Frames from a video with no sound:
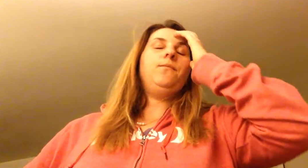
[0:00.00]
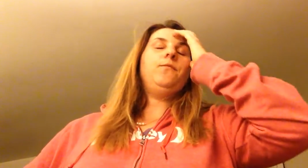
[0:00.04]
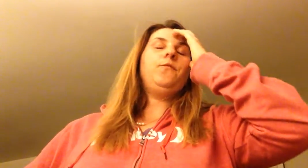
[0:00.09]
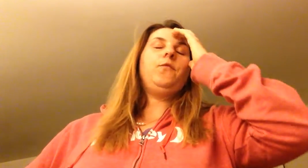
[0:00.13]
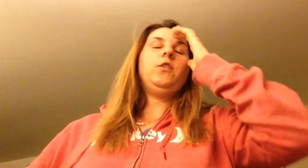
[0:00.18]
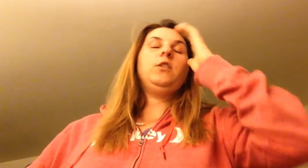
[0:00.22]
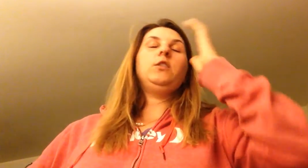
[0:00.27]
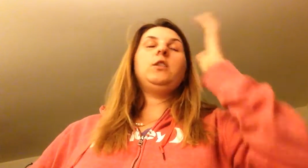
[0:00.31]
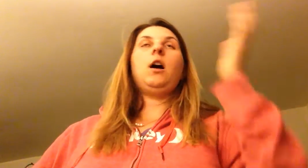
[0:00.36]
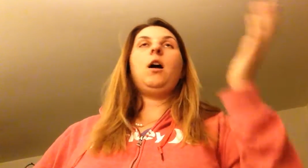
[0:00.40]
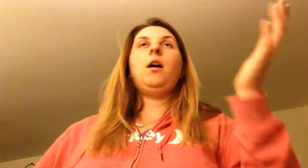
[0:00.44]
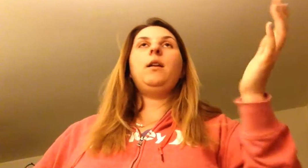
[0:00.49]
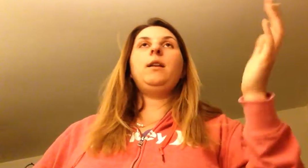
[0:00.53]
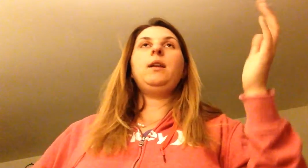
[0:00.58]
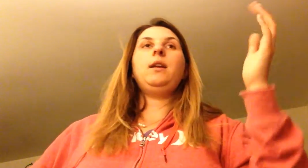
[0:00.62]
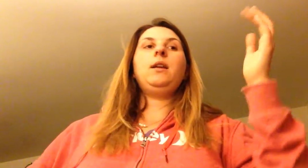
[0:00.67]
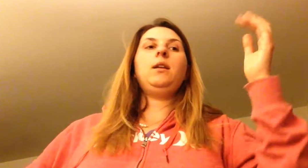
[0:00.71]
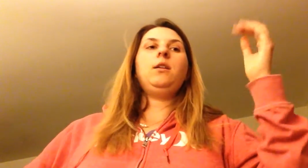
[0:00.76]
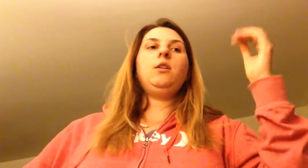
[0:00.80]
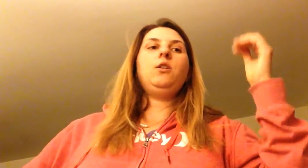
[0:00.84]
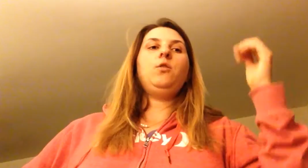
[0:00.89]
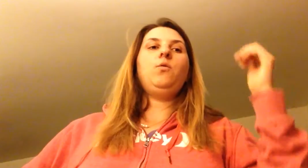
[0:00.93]
for
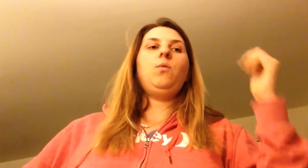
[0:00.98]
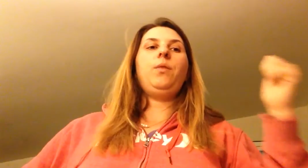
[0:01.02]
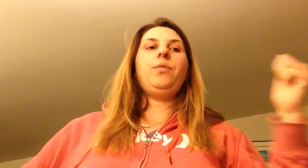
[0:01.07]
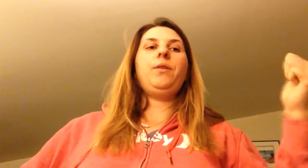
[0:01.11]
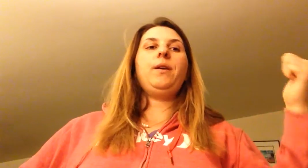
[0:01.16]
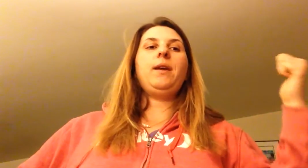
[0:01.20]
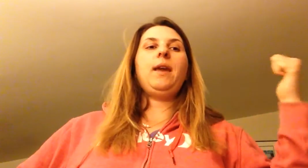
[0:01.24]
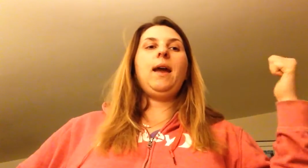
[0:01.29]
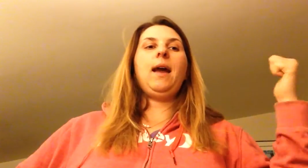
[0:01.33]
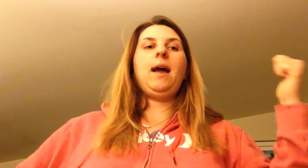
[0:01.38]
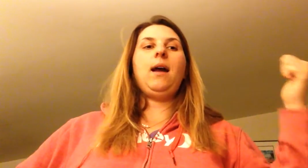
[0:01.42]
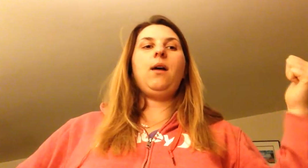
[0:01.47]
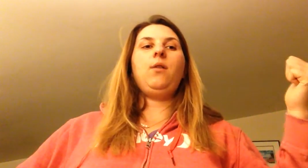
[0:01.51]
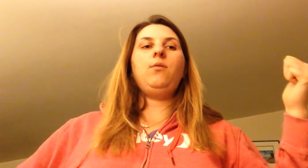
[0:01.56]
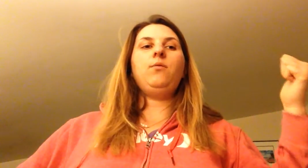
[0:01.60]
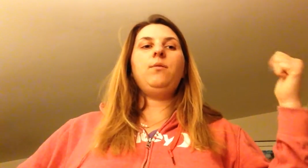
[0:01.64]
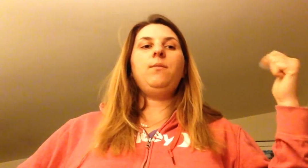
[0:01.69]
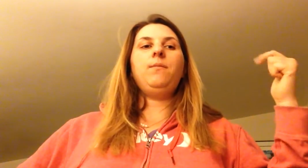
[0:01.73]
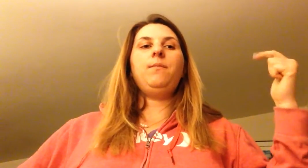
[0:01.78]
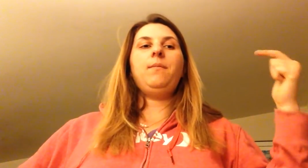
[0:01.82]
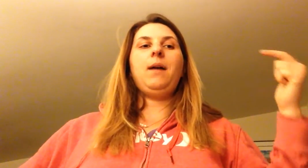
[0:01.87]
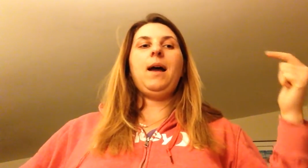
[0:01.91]
donning, you want the
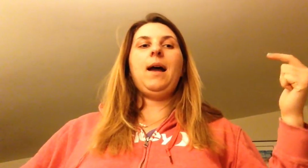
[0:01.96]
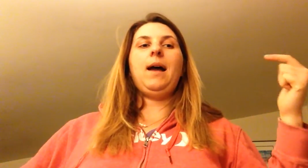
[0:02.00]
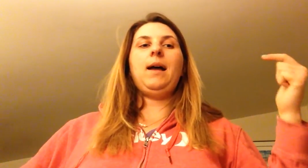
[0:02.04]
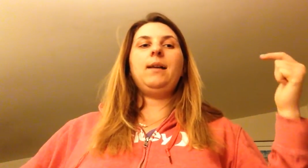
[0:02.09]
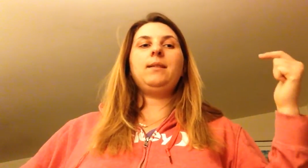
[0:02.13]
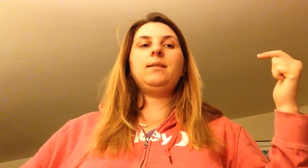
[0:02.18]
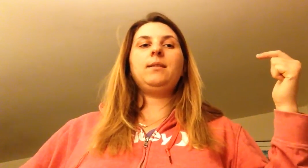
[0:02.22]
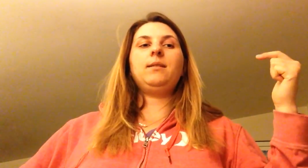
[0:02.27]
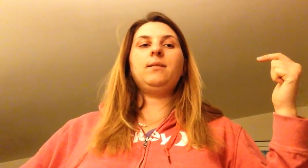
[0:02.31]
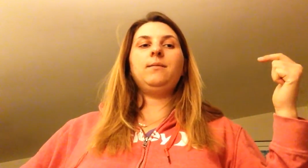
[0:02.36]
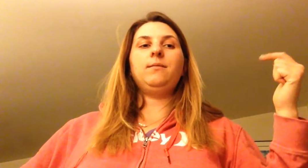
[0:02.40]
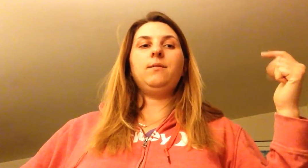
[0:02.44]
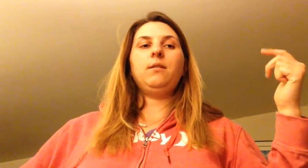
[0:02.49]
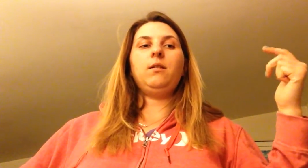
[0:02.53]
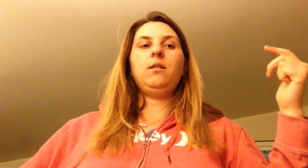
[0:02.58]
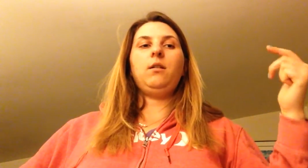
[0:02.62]
gown, mask,